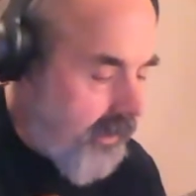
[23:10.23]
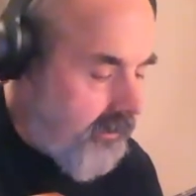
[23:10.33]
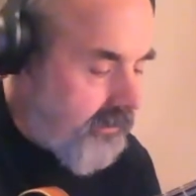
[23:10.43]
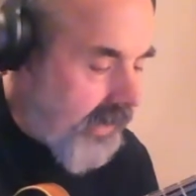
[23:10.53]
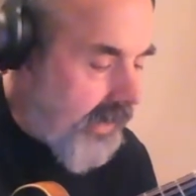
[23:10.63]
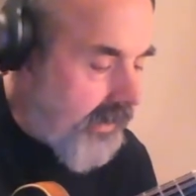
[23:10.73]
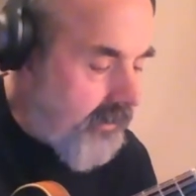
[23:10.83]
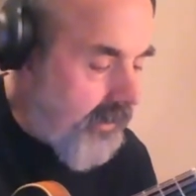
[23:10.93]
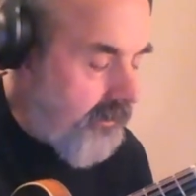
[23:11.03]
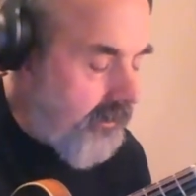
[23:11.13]
There's a
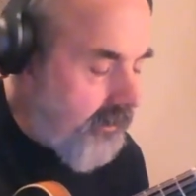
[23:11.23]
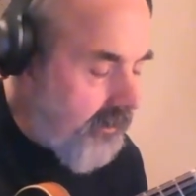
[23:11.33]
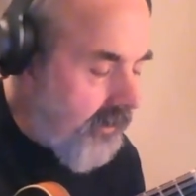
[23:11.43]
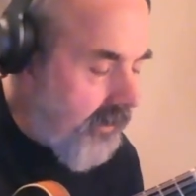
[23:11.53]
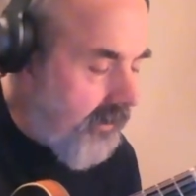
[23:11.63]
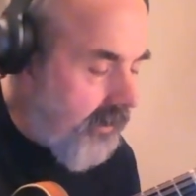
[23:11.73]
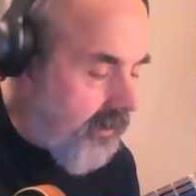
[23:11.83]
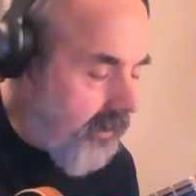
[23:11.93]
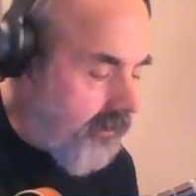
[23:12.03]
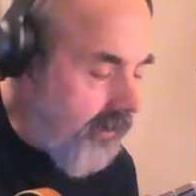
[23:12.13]
handout in there
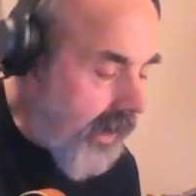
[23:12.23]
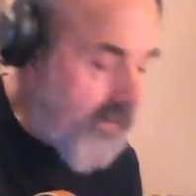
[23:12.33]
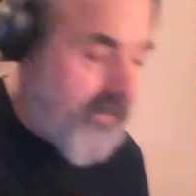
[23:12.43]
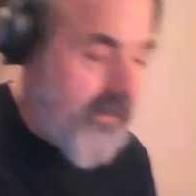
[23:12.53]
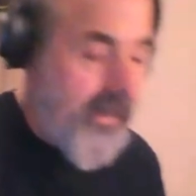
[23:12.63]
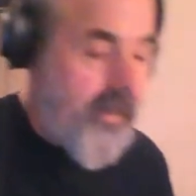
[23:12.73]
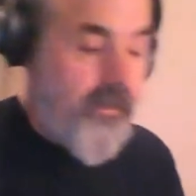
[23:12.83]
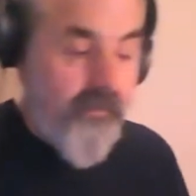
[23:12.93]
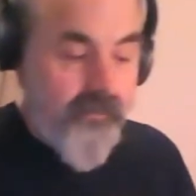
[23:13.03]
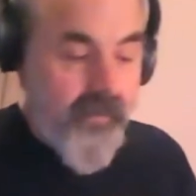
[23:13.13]
called Lost and I'll
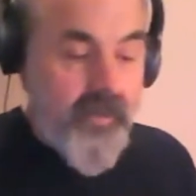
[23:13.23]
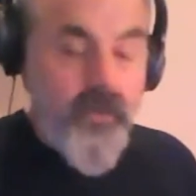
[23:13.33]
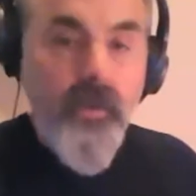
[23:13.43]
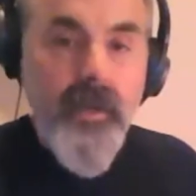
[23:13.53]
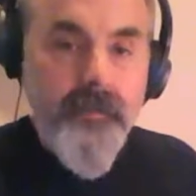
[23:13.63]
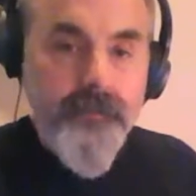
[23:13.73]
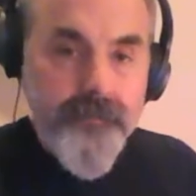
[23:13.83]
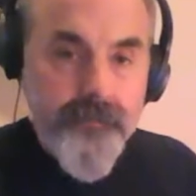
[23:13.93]
Never Find the Way.